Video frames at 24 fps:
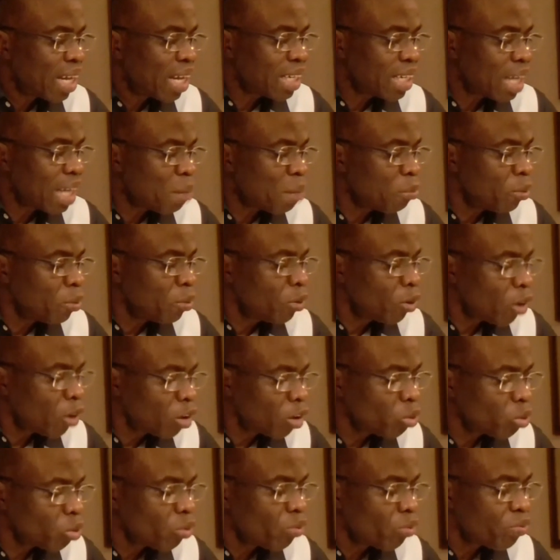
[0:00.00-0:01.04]
and I'm
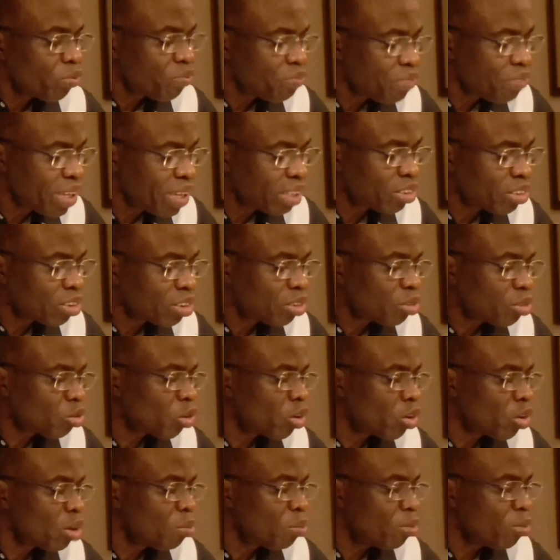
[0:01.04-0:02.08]
not fit
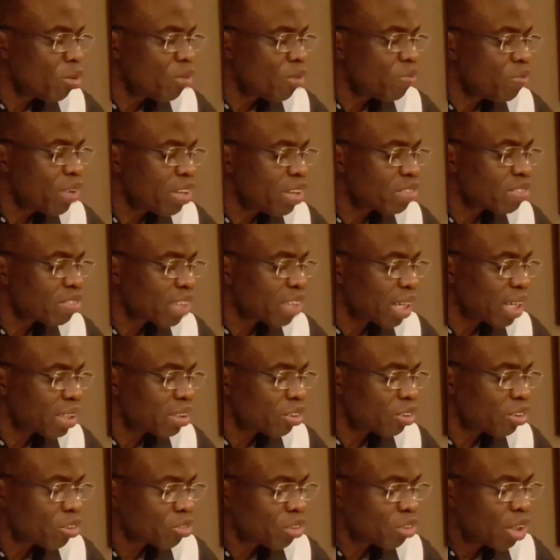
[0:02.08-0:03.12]
to remove his
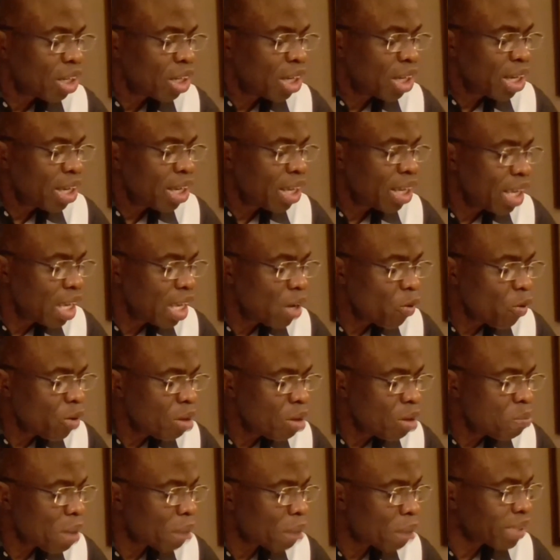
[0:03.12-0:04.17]
sandals. He
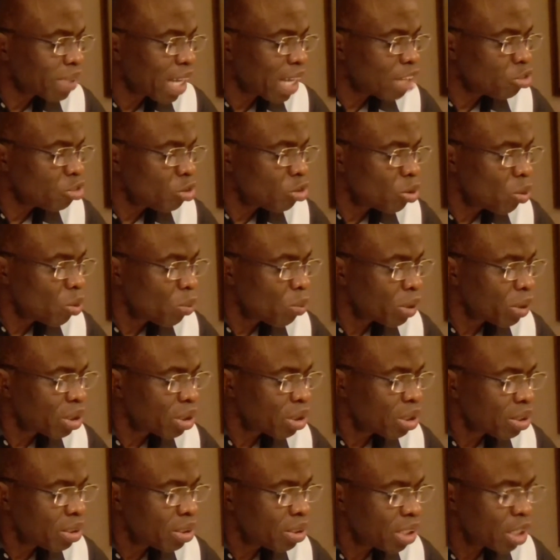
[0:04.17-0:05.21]
will baptize you with
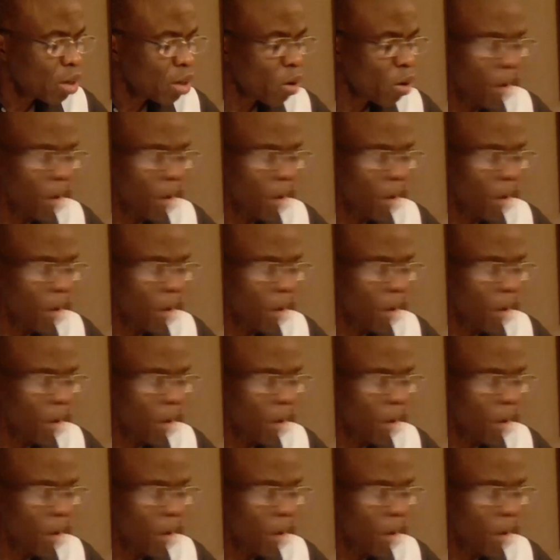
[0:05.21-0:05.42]
the